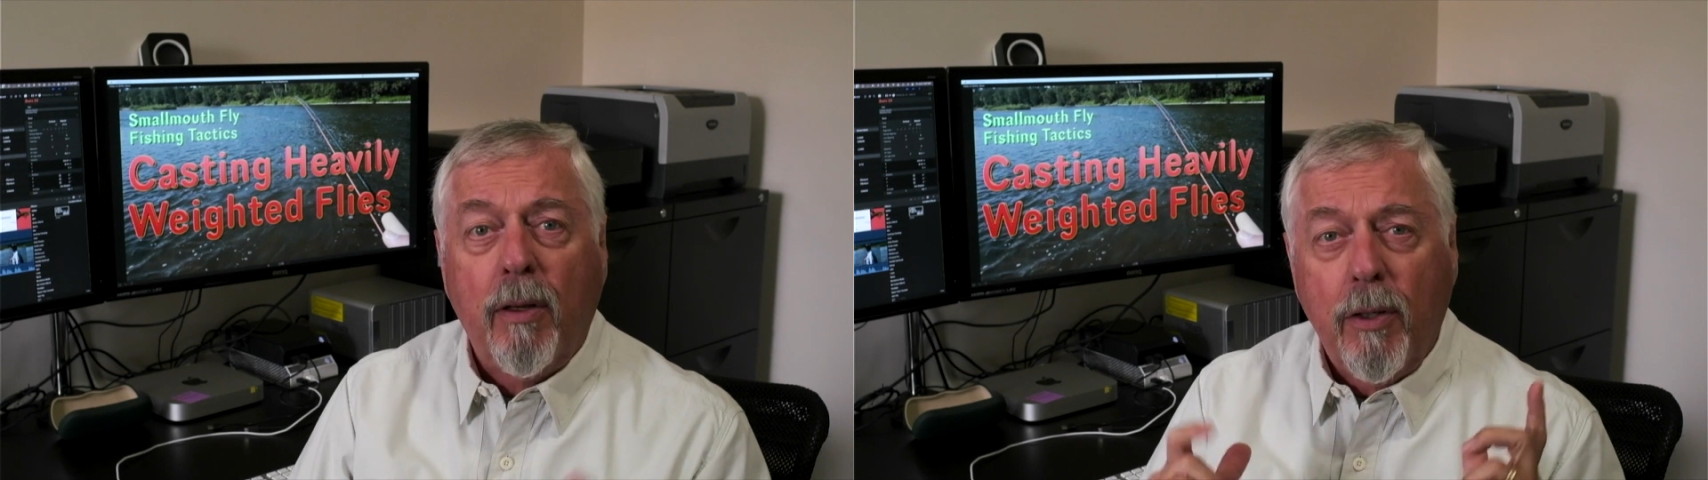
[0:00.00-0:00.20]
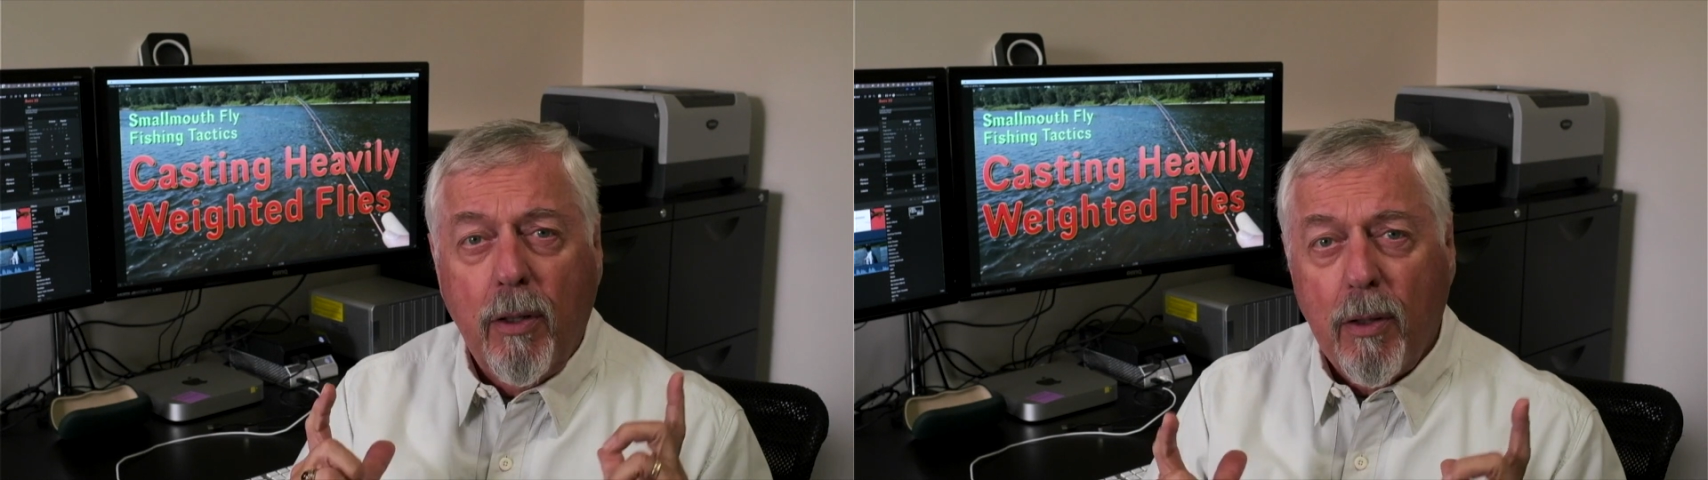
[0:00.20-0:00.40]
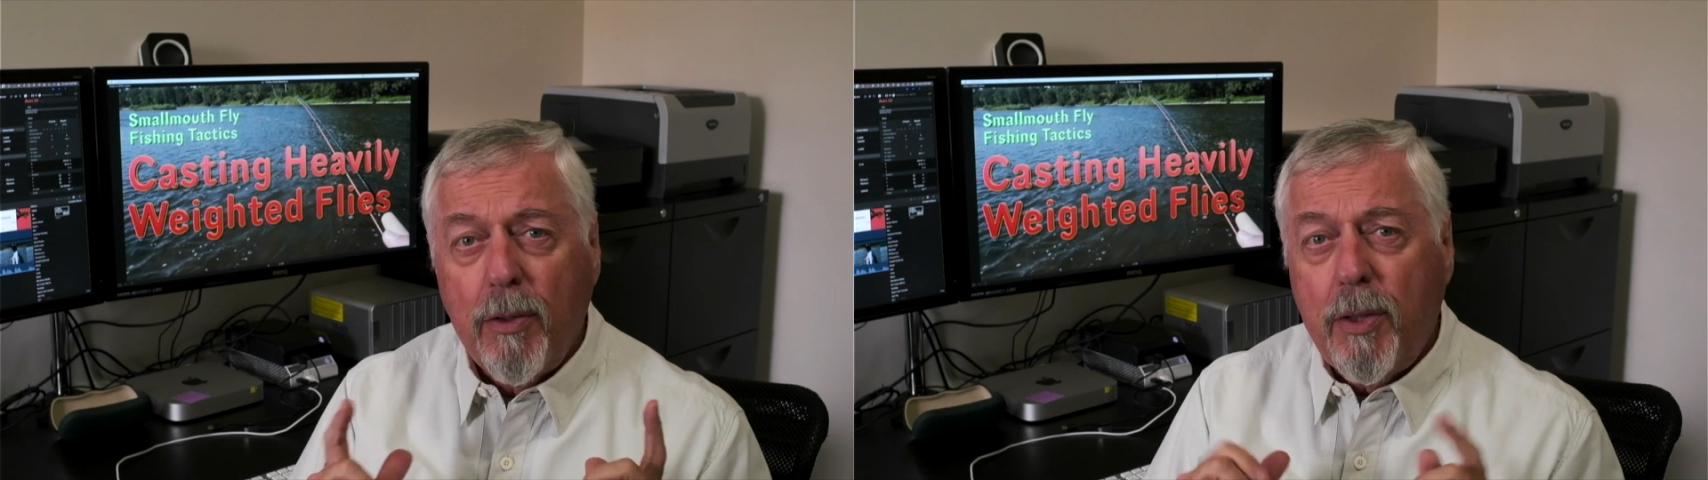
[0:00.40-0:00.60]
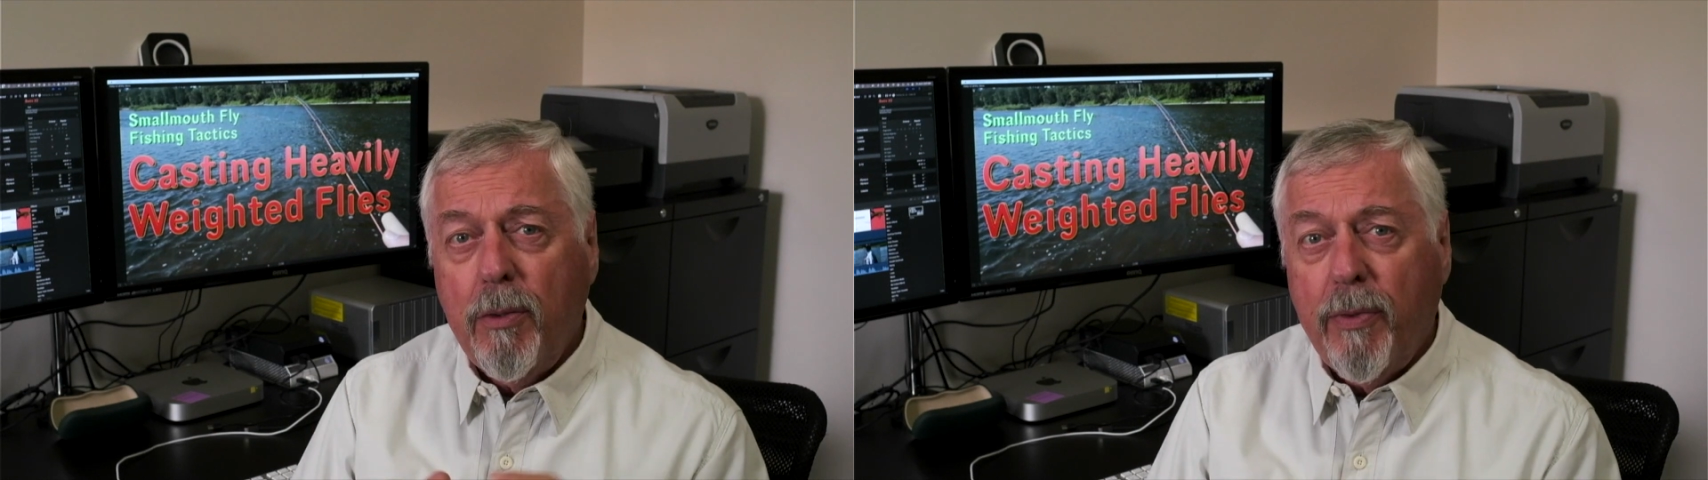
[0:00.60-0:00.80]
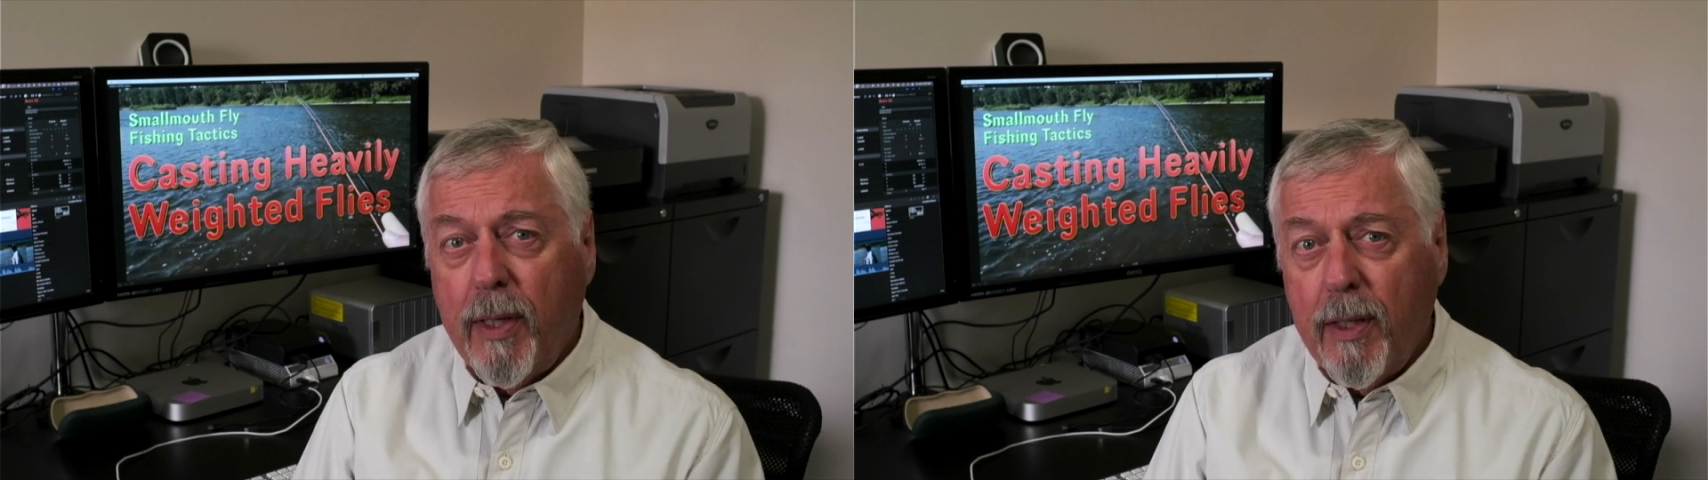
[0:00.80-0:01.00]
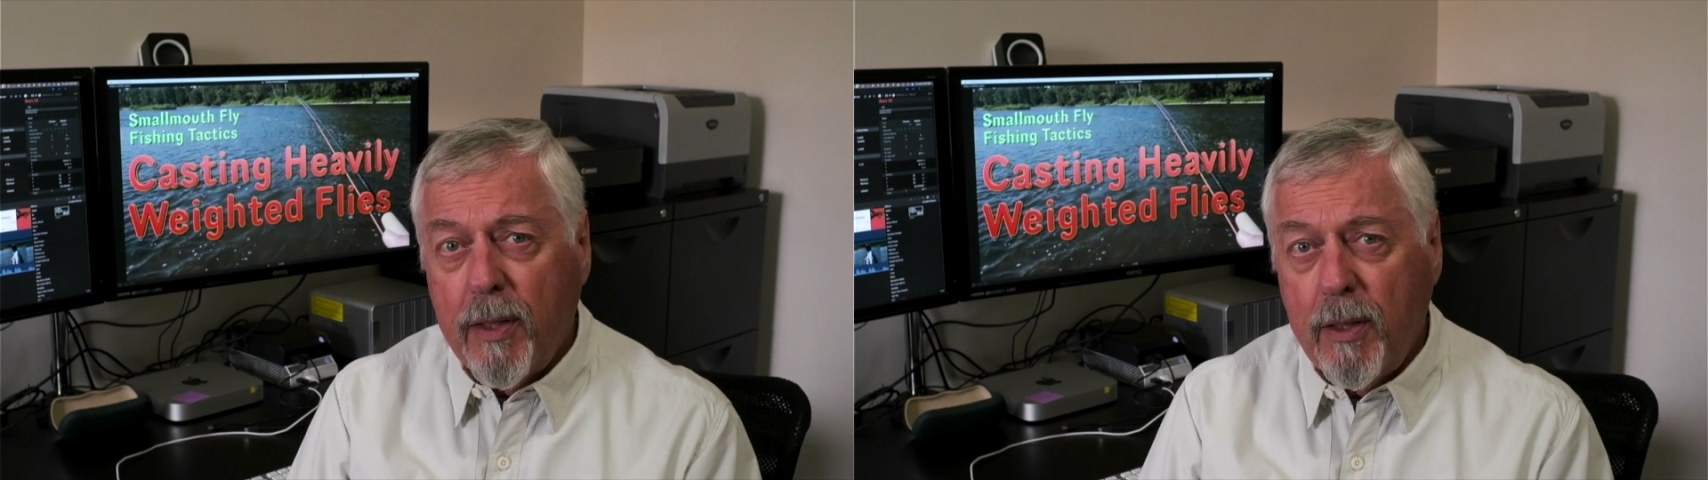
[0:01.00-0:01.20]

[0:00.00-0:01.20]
You do those 2 things,